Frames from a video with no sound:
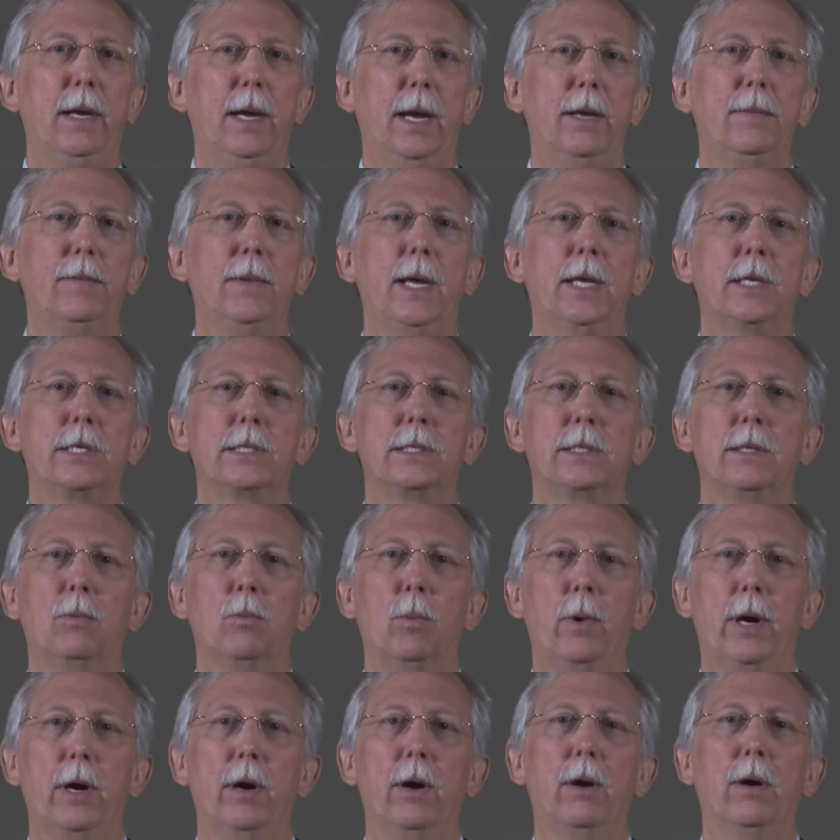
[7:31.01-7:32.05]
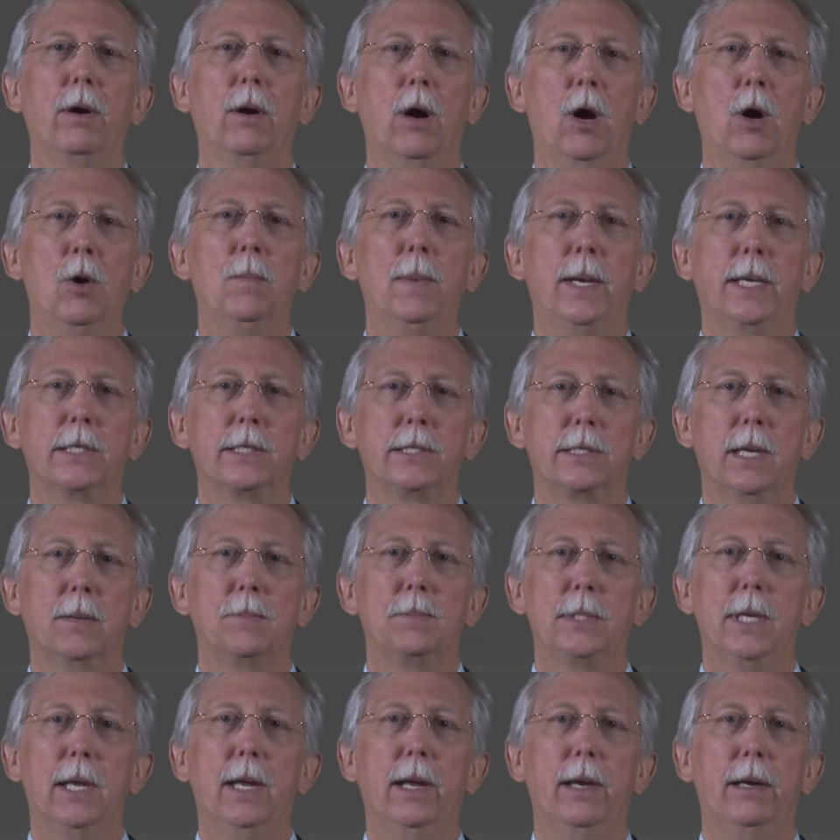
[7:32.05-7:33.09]
And that's where OMEC
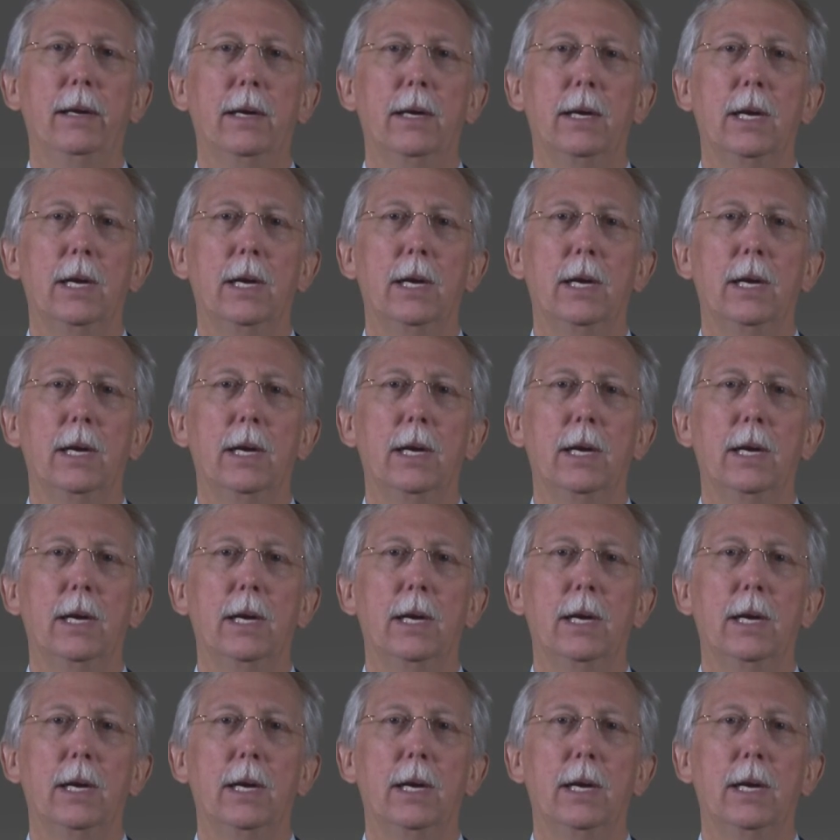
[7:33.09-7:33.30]
steps in.